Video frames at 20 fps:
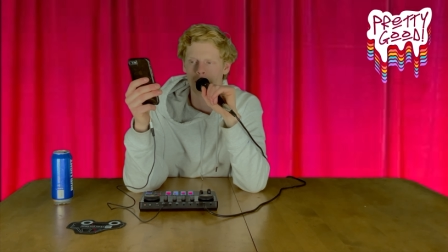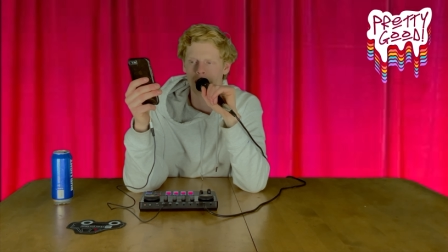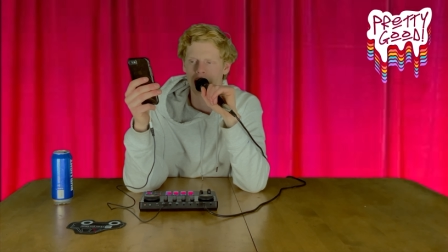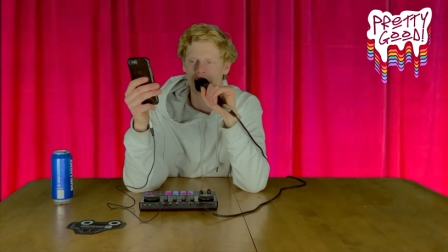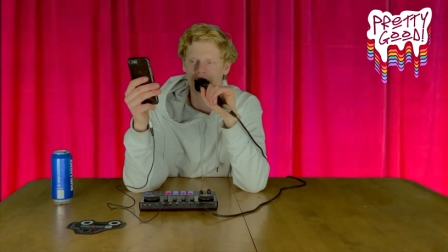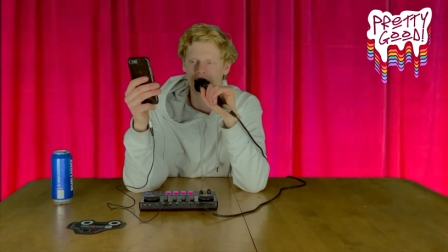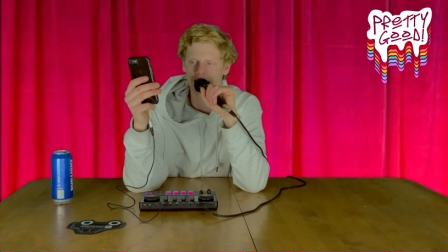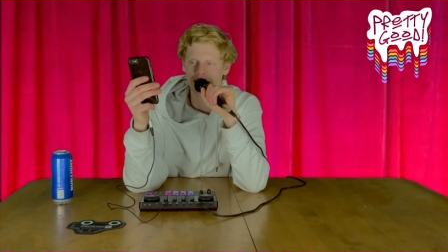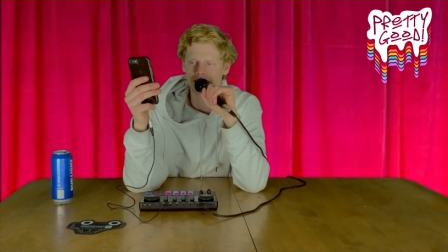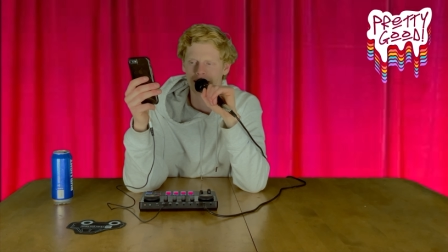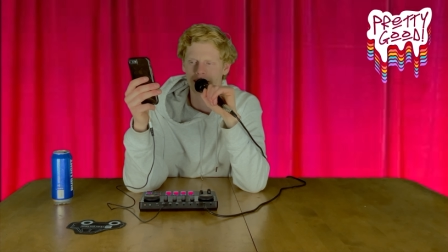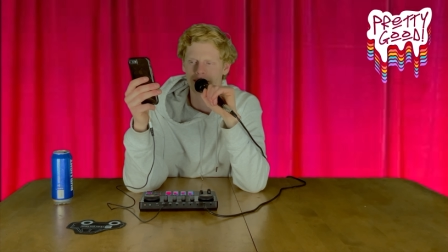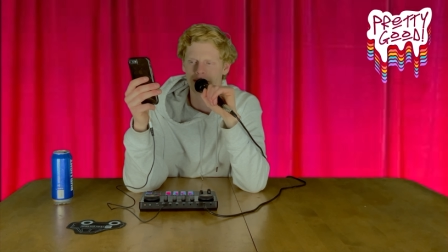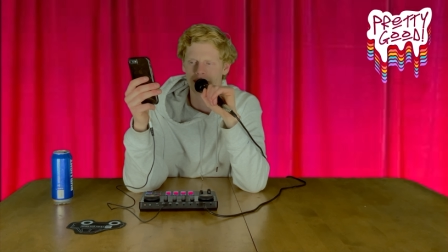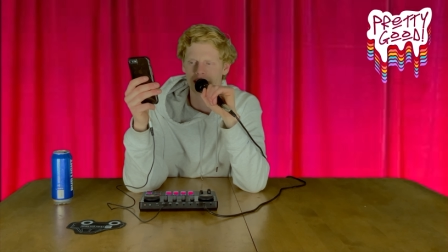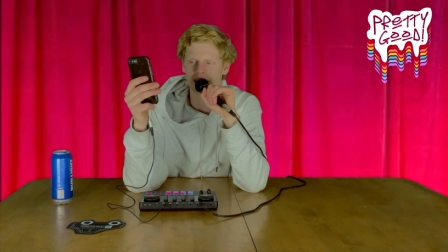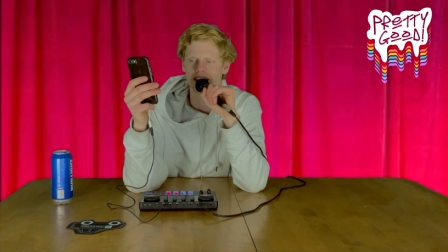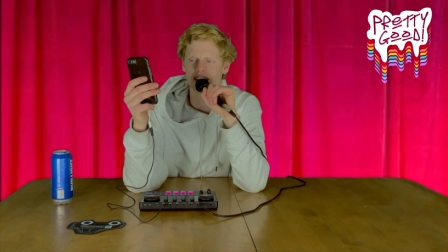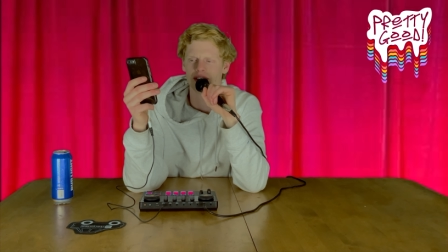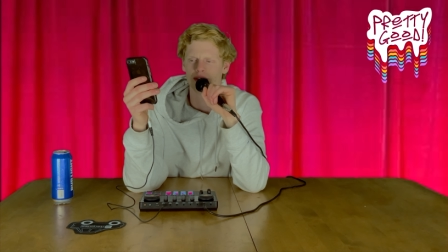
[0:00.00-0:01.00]
I am
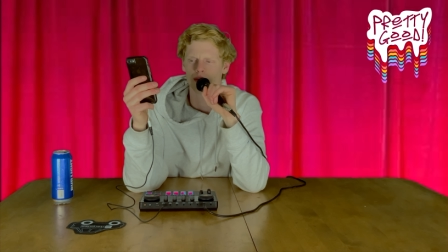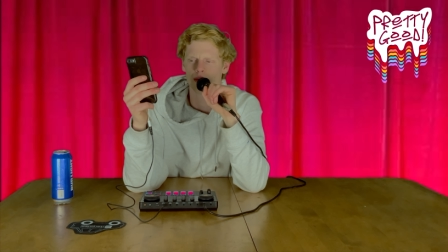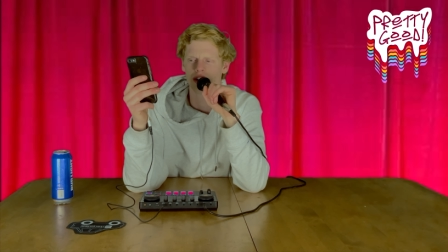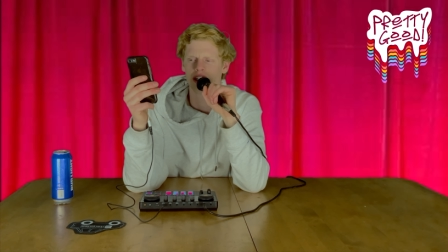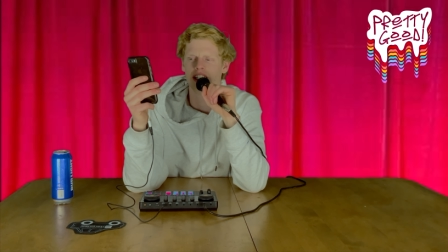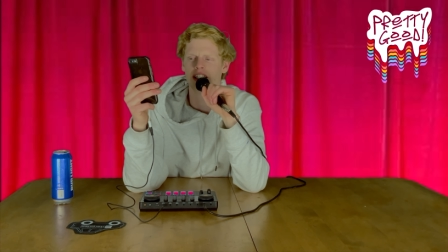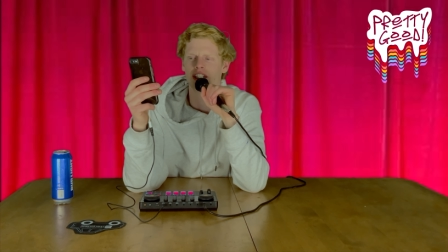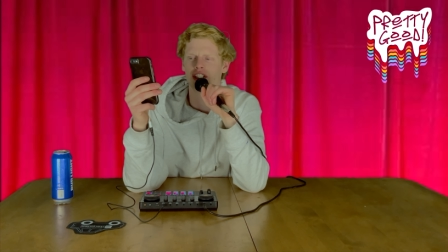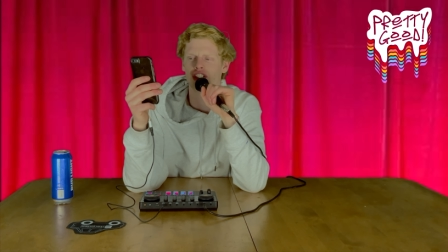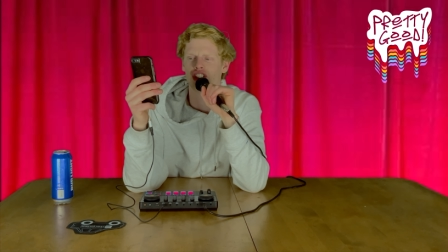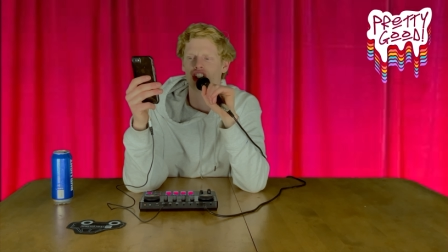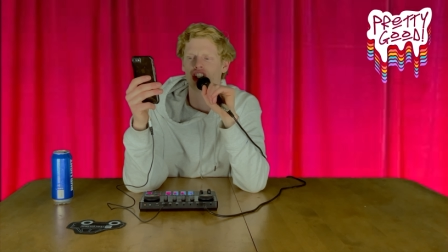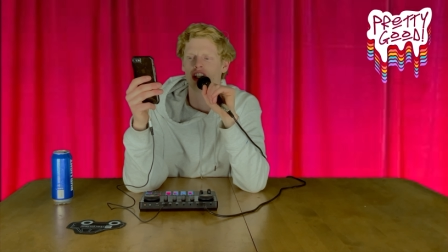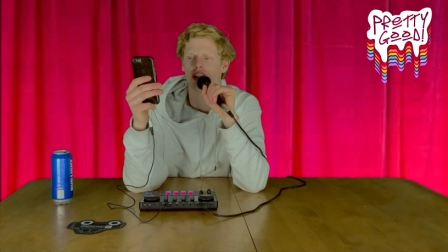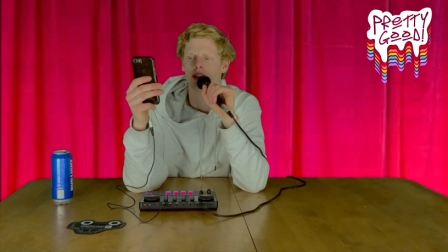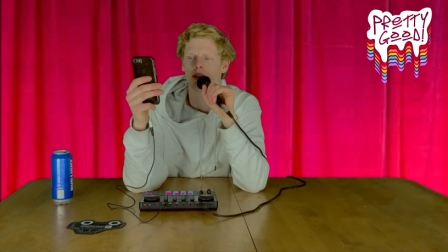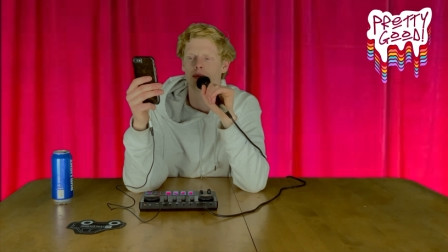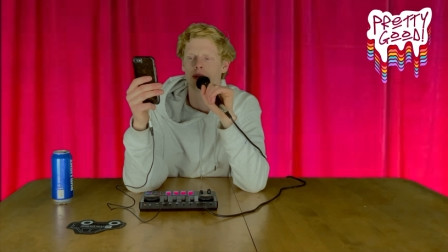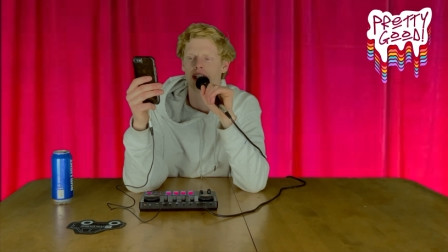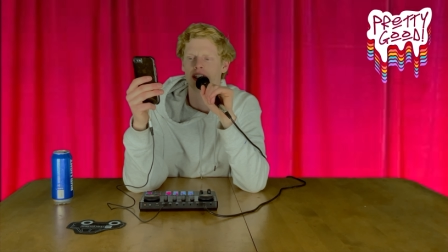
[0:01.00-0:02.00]
fucking
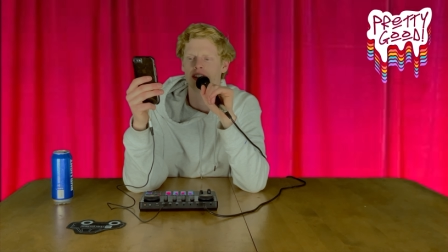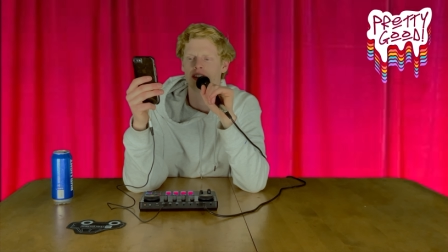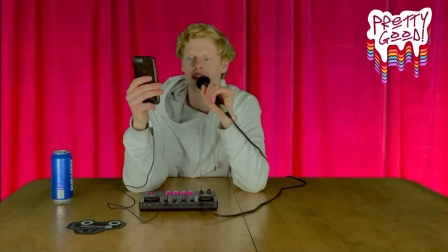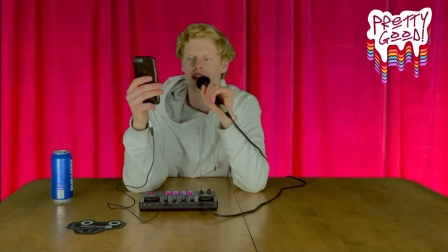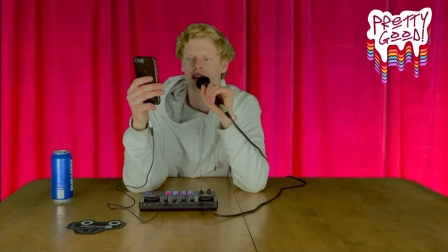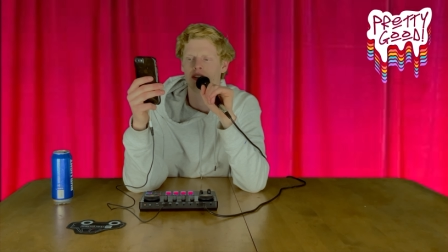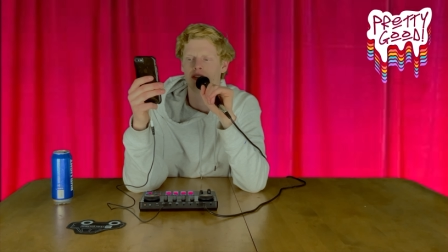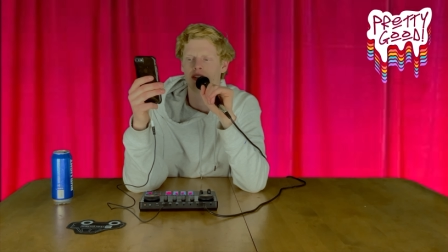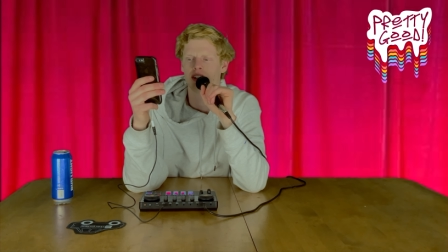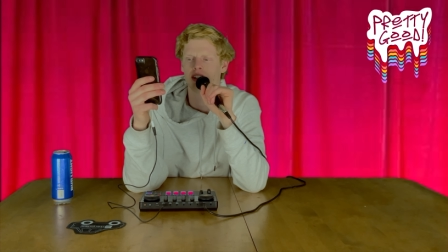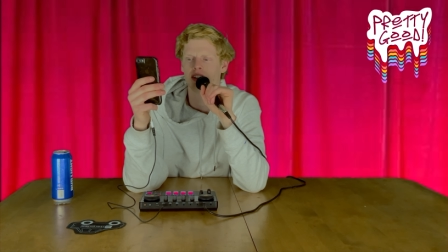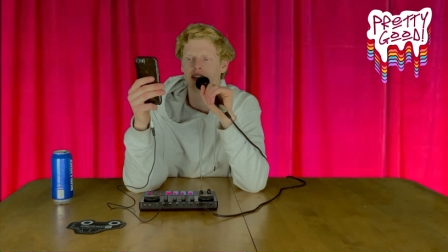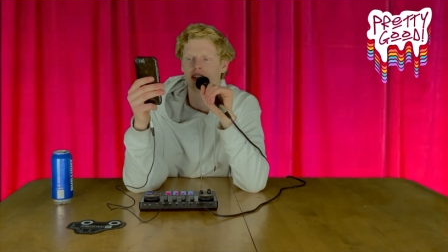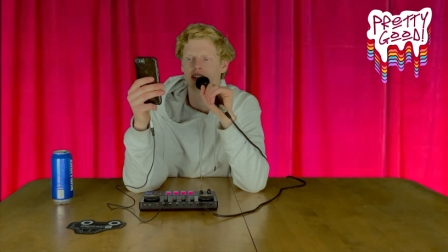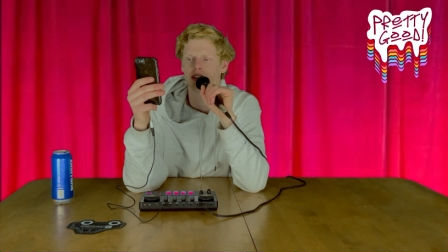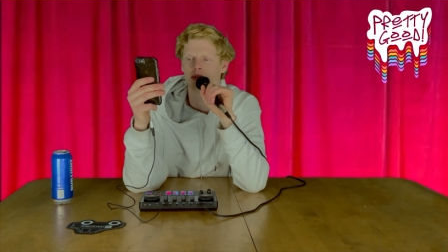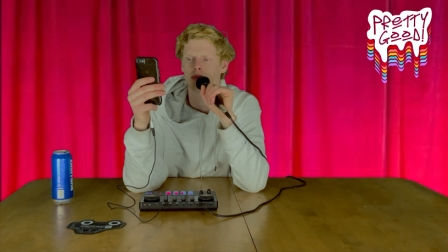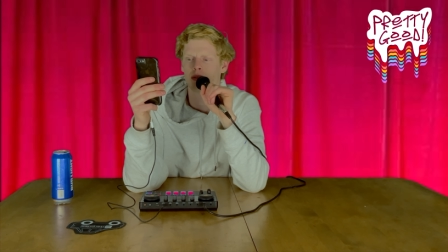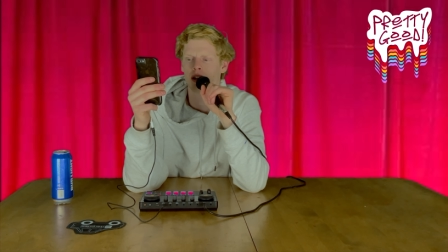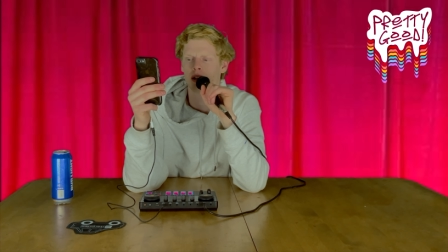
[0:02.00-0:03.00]
reassuring myself that this
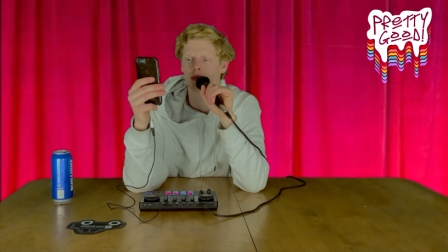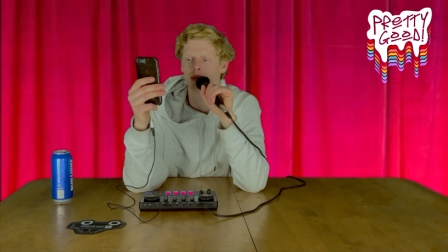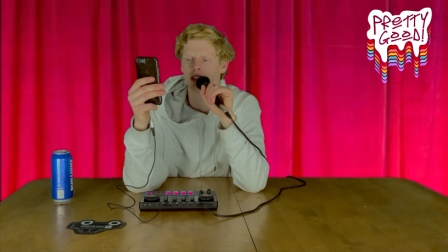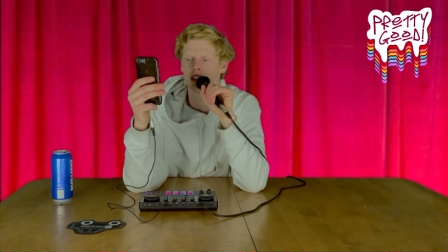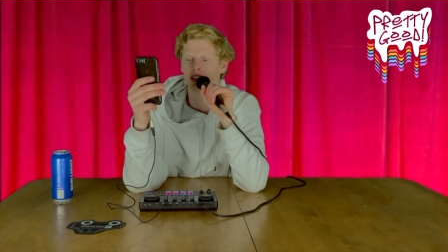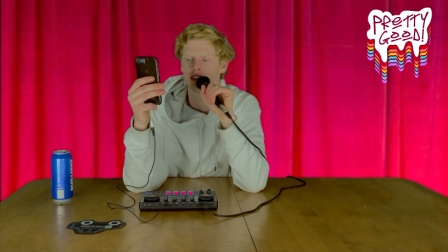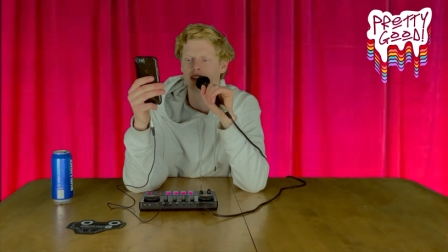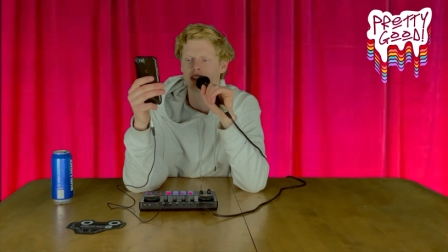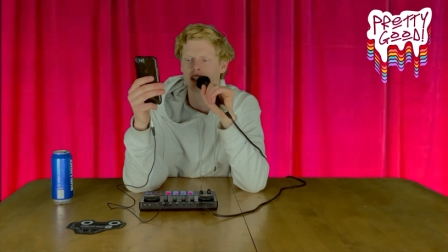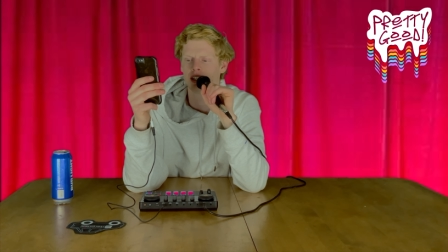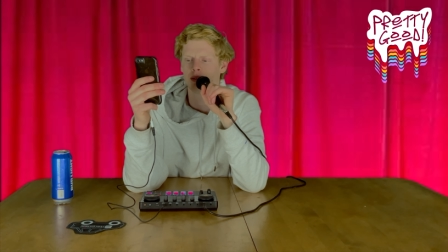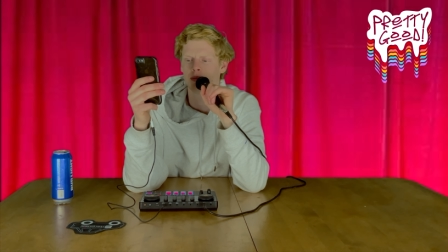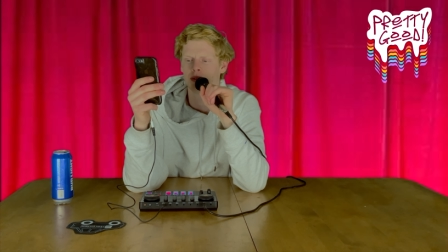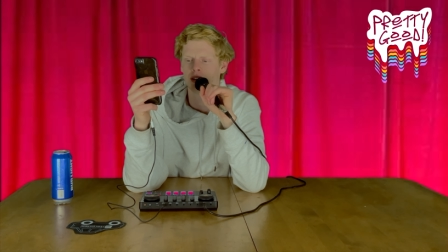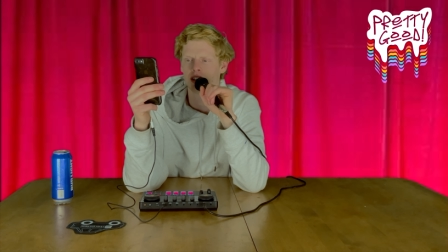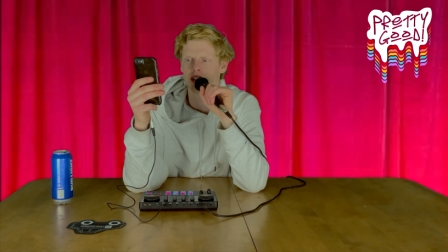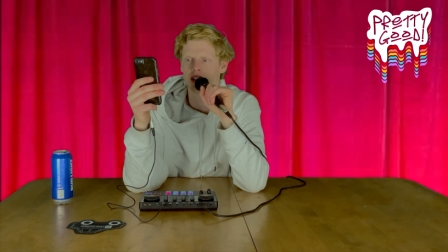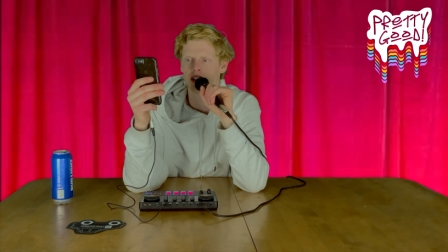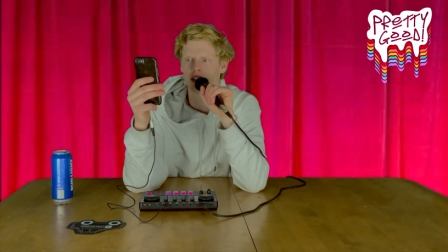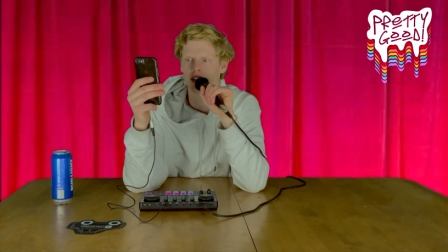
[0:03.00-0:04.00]
is probably the same
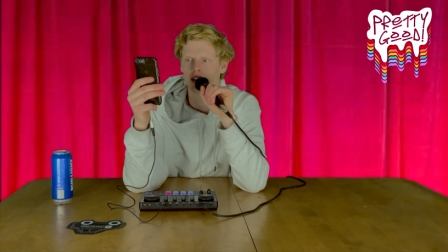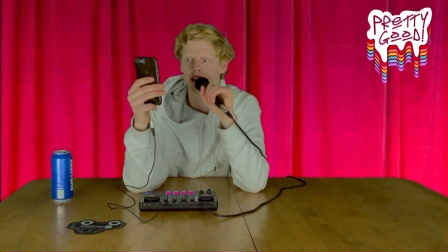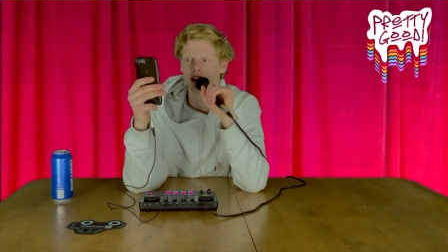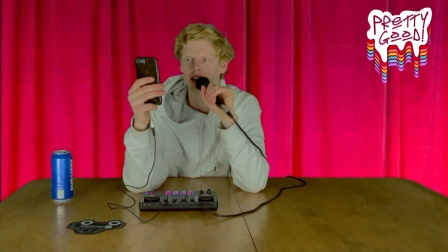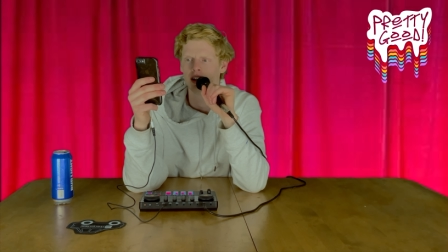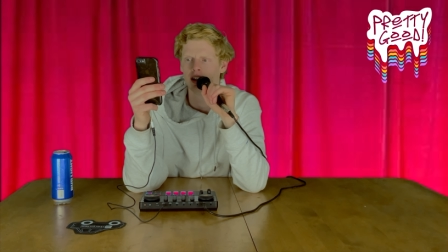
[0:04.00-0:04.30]
thing.